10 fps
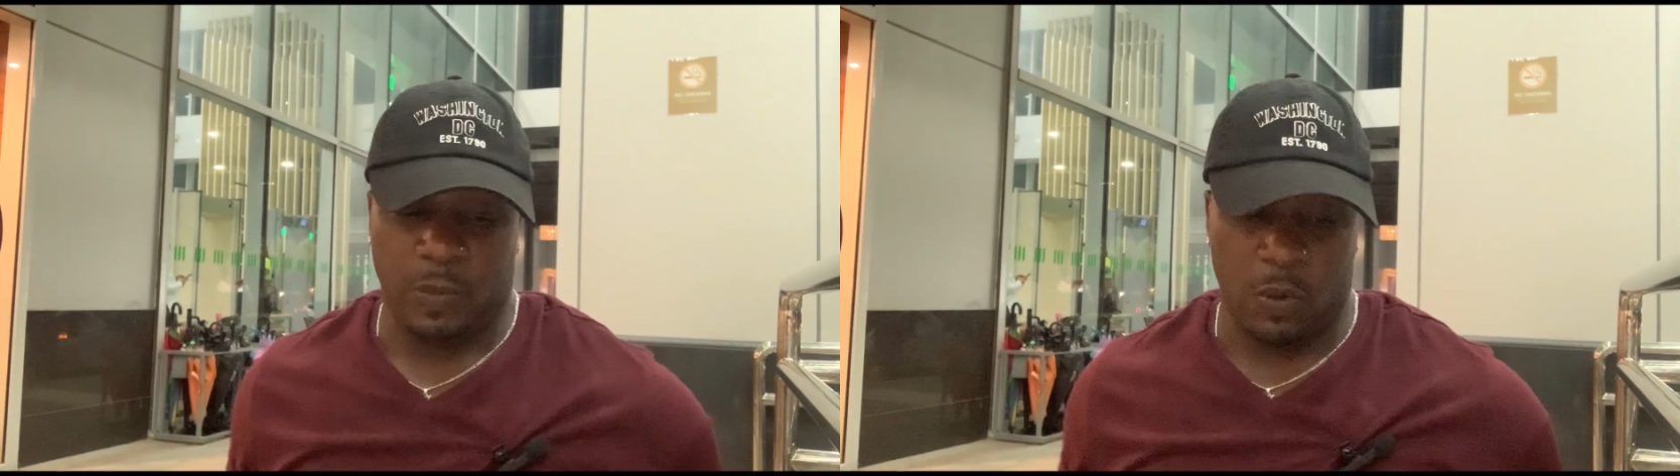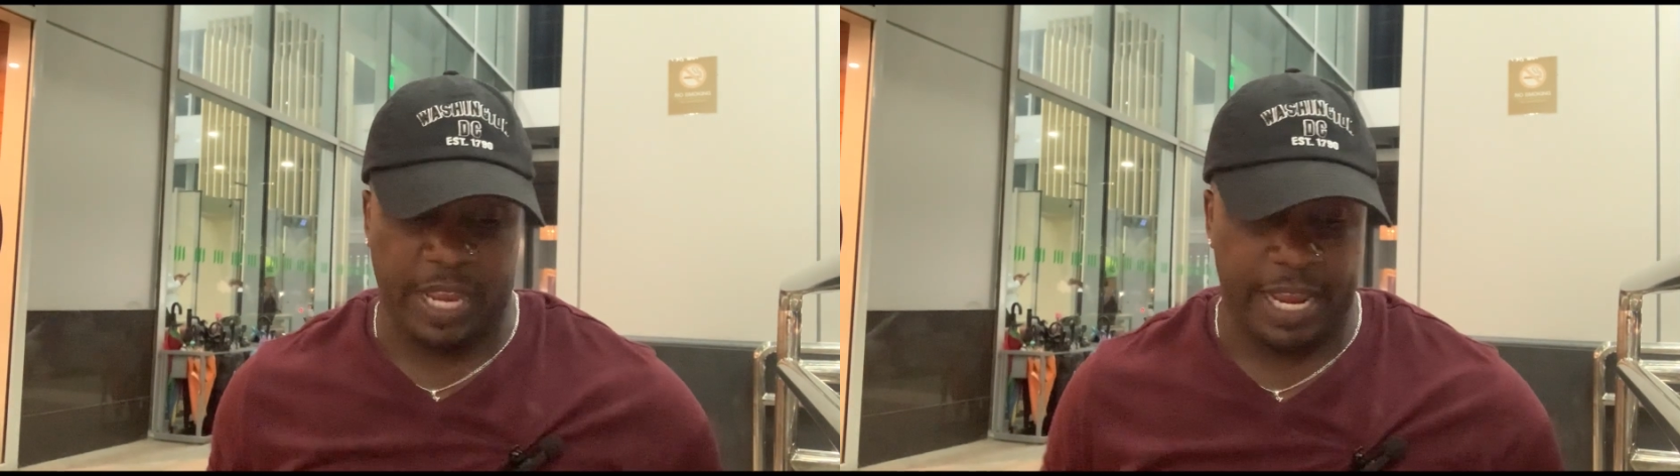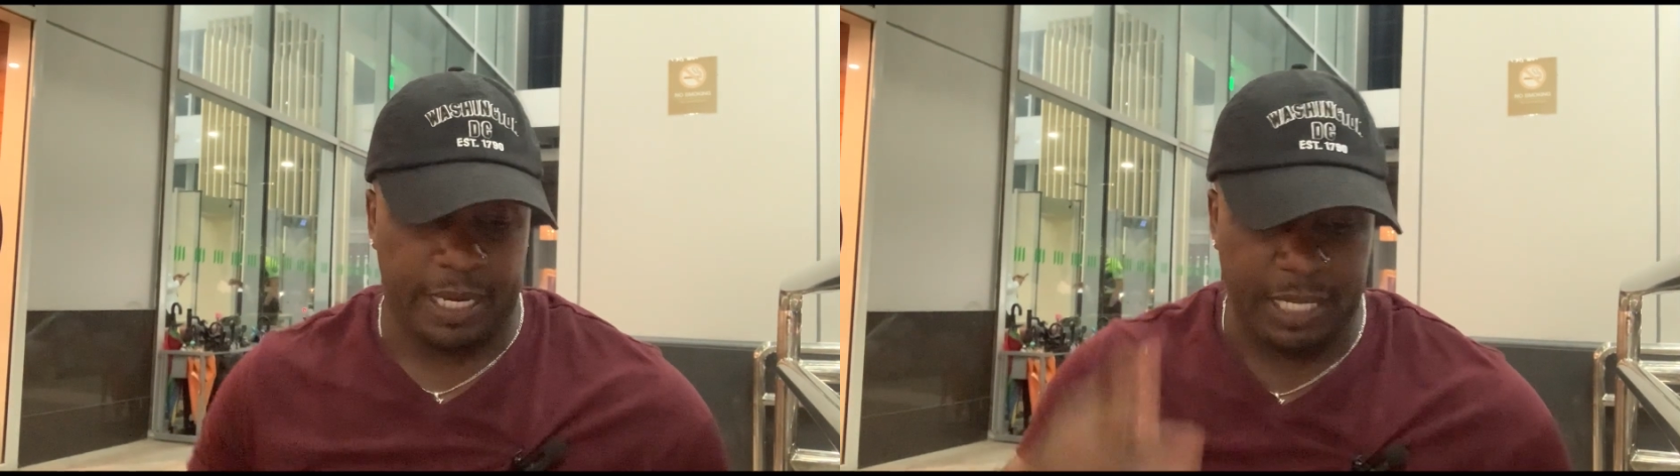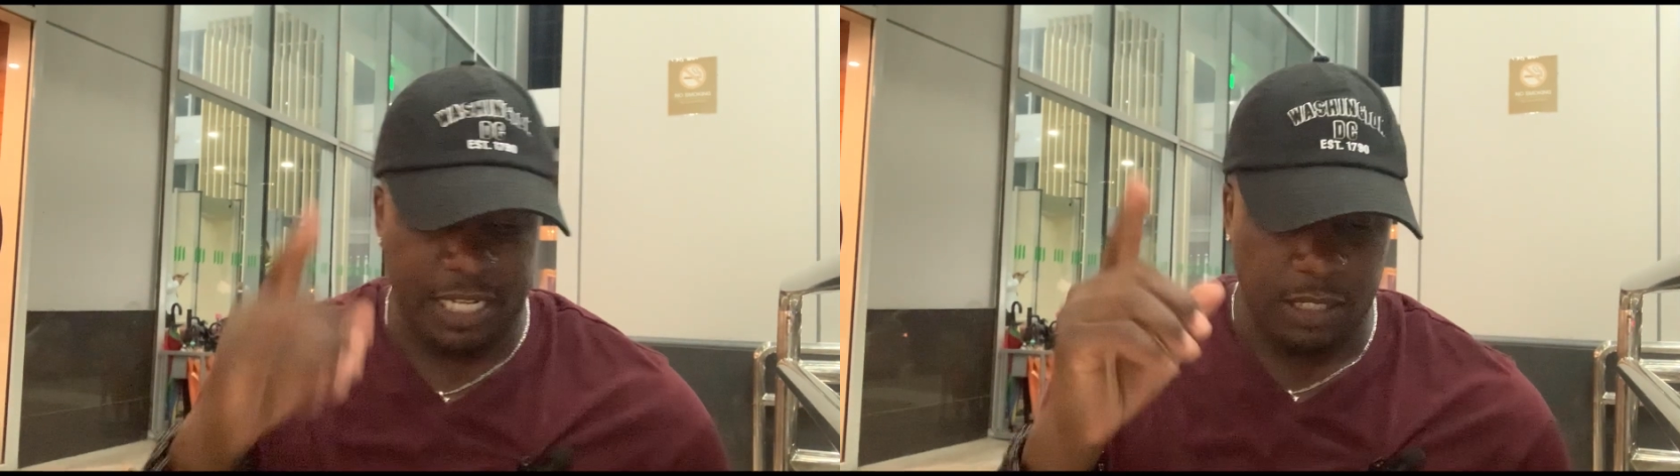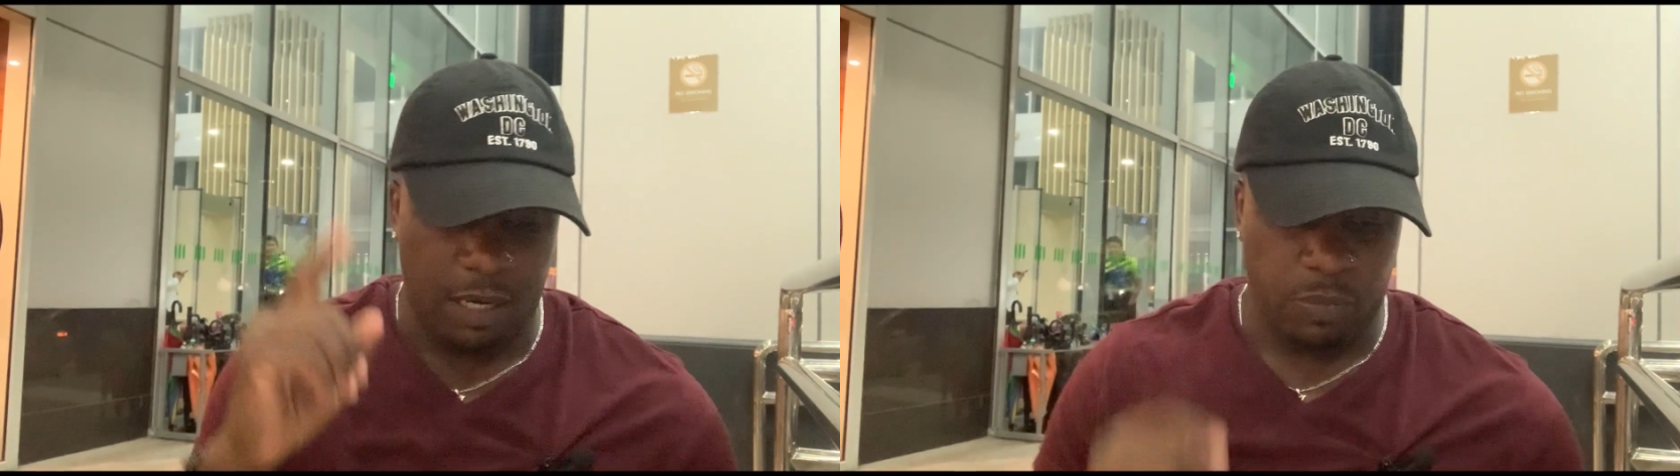Okay,
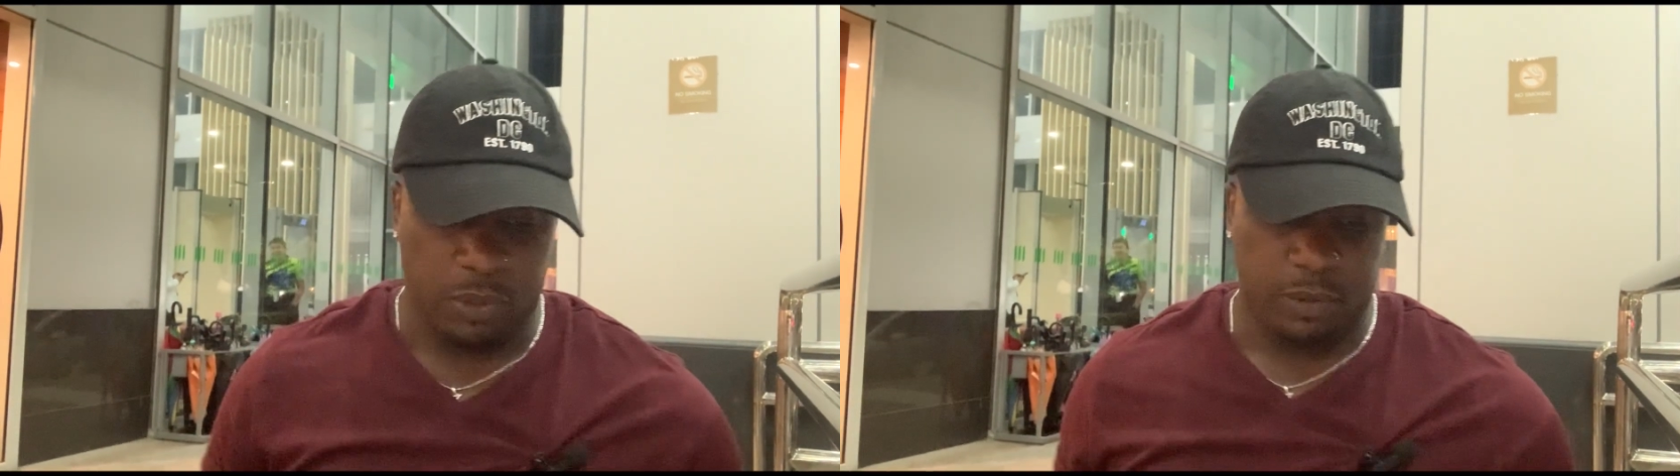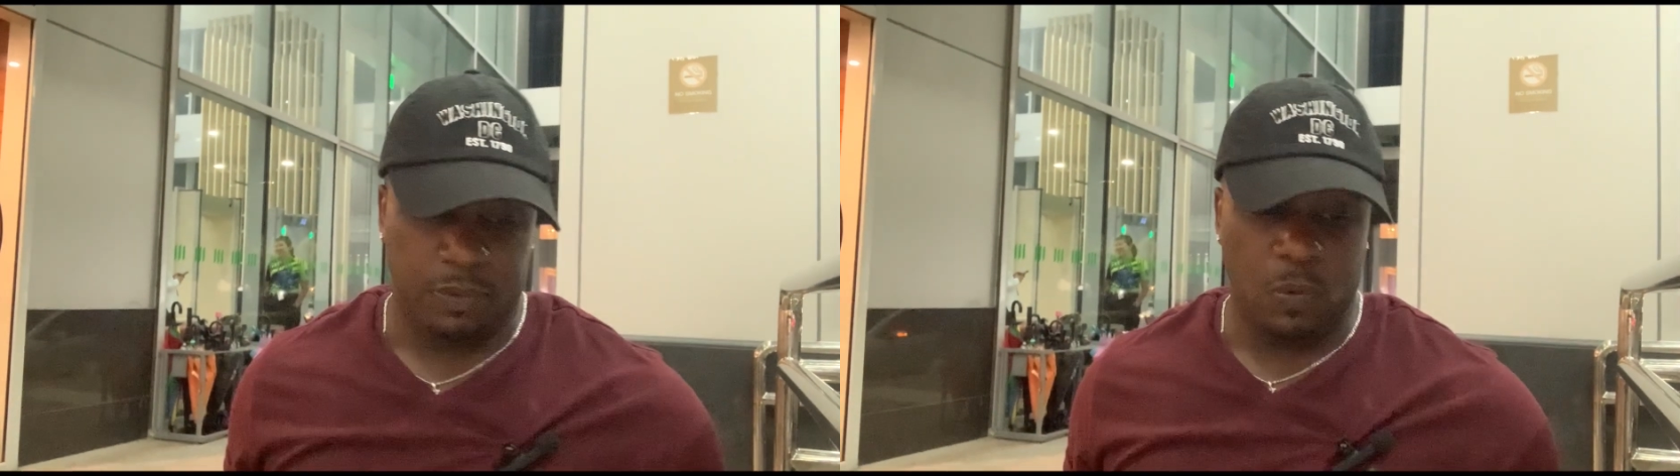that's number